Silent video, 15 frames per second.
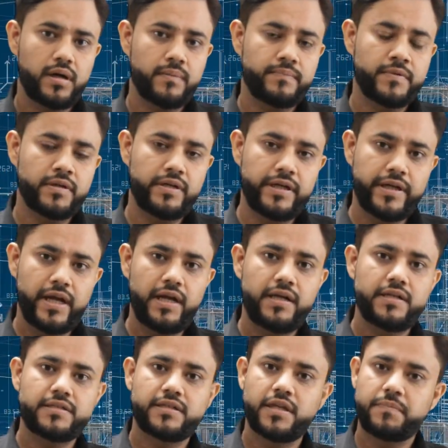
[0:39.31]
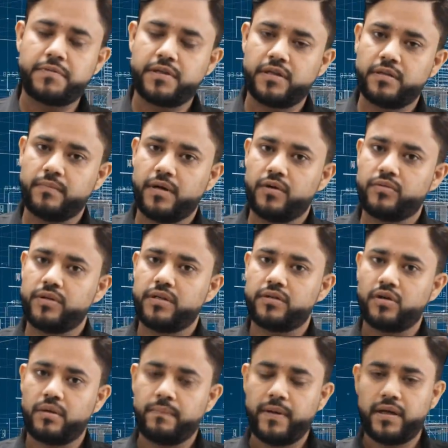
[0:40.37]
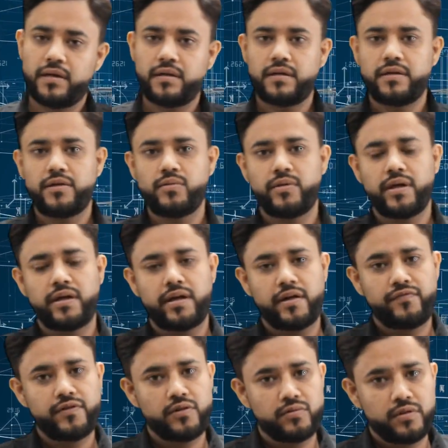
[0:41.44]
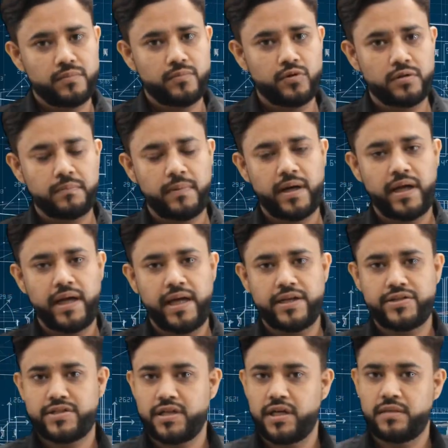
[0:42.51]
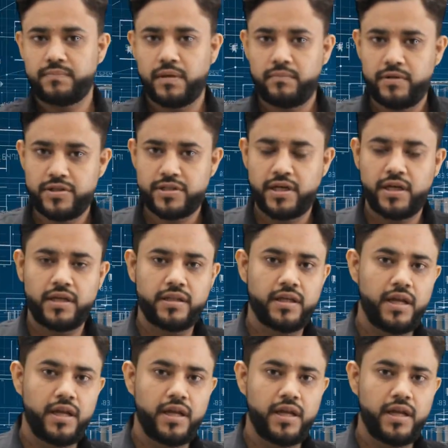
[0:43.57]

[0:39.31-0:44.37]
the detailed description about the topic, you can refer to the book by S Chand Publishing.